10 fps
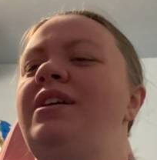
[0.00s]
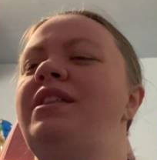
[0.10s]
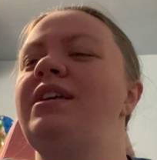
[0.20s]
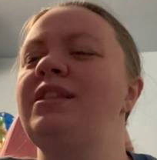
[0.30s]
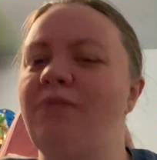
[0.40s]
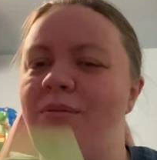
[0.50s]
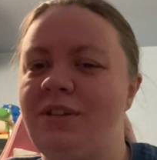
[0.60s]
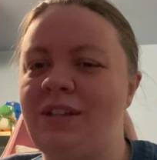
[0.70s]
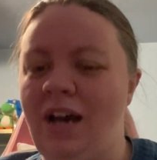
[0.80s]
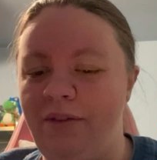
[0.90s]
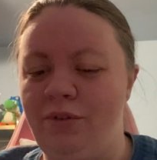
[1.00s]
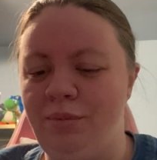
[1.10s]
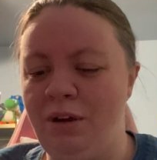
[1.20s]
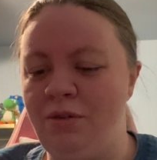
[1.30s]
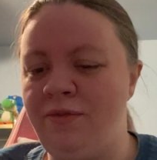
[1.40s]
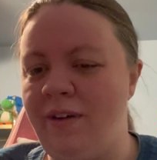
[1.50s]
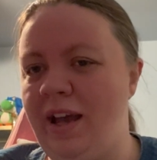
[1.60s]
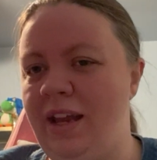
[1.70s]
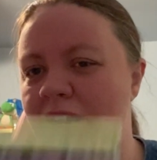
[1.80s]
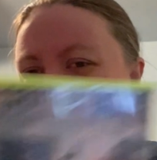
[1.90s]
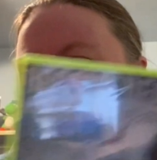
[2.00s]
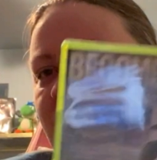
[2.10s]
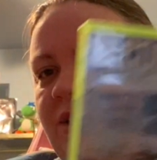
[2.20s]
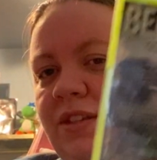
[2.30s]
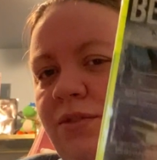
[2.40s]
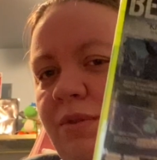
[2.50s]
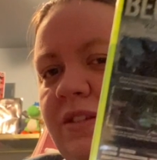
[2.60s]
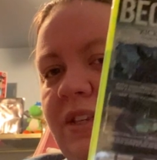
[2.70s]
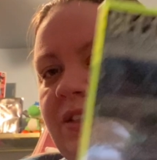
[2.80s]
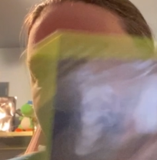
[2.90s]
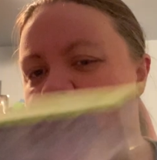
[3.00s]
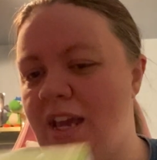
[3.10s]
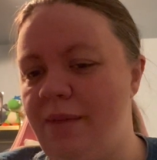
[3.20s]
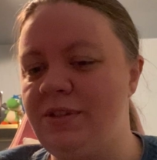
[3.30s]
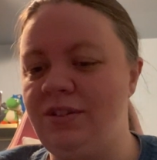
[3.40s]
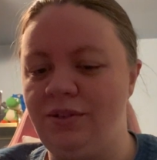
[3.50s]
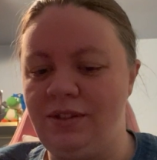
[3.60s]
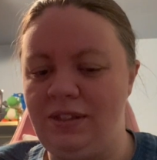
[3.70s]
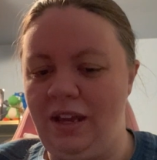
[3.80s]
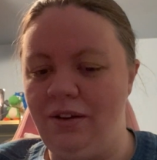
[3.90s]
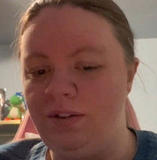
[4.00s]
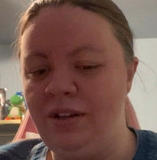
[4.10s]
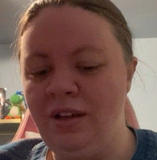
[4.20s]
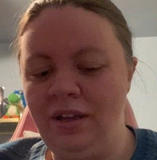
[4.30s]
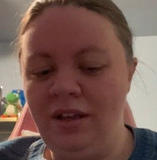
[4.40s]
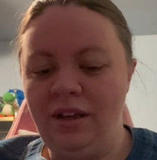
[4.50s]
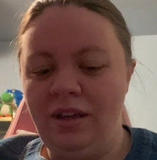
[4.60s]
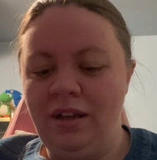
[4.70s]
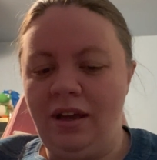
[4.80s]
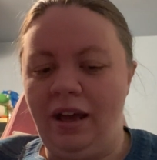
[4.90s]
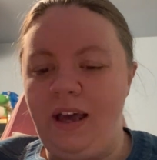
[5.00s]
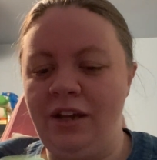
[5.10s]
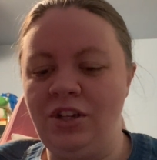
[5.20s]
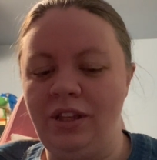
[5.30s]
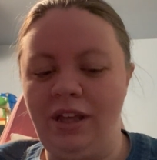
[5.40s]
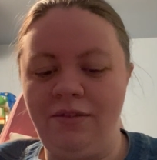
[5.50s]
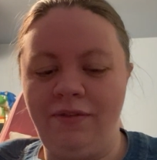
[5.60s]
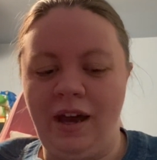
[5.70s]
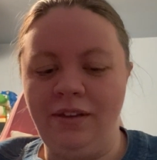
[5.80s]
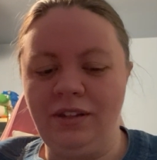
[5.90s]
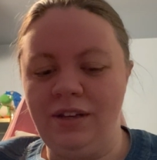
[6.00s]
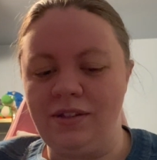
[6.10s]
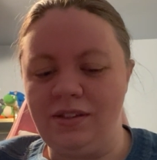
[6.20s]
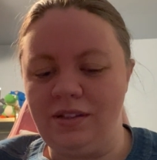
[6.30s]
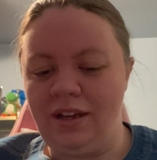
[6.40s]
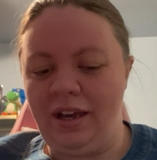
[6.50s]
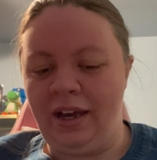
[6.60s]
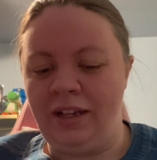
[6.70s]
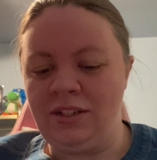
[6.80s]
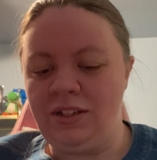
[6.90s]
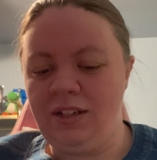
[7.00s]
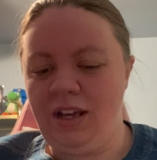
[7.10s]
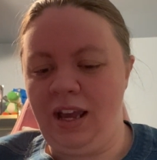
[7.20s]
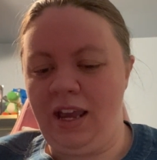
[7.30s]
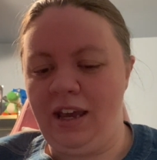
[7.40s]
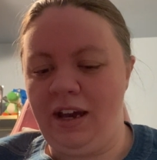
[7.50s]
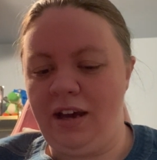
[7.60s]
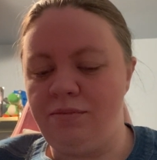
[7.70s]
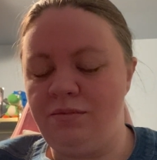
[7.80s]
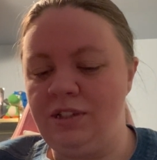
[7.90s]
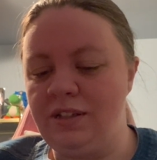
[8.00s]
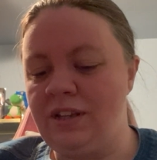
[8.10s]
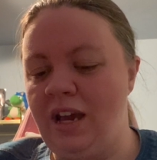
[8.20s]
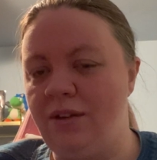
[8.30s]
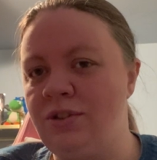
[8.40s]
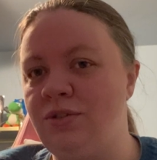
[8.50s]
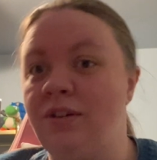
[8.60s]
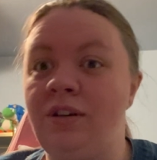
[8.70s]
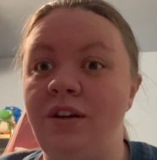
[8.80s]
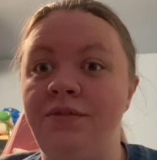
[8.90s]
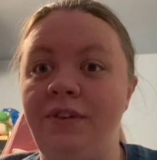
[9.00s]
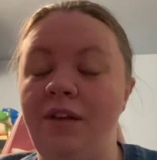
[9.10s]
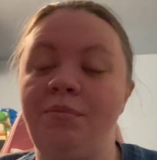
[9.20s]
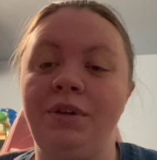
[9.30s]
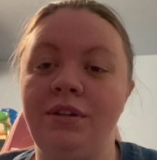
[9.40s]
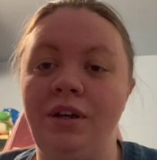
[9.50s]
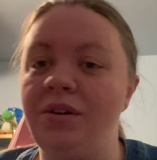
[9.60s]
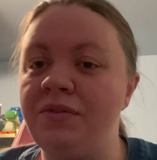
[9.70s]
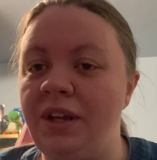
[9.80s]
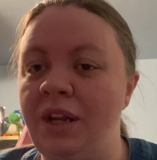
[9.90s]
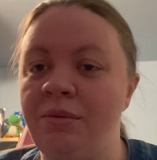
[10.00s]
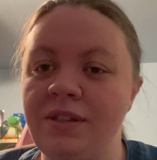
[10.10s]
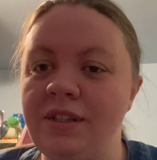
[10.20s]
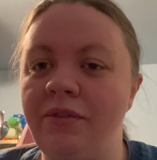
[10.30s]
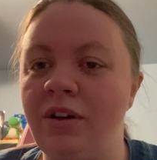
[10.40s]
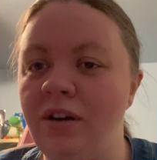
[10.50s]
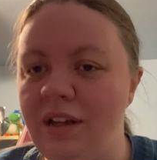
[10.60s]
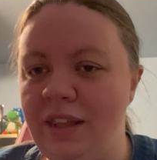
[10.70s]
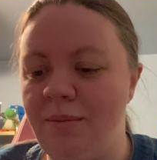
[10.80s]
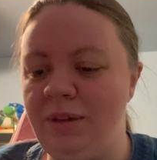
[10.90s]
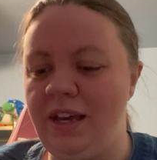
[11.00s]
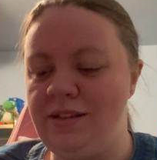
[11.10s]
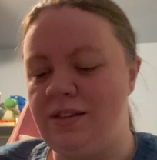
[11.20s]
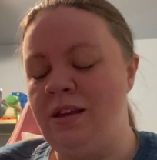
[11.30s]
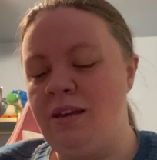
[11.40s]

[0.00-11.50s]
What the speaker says: This one was kind of a weird find. It's a 360 game, still sealed. I actually found this at a discount store called Five Below, if anyone's ever heard of that place.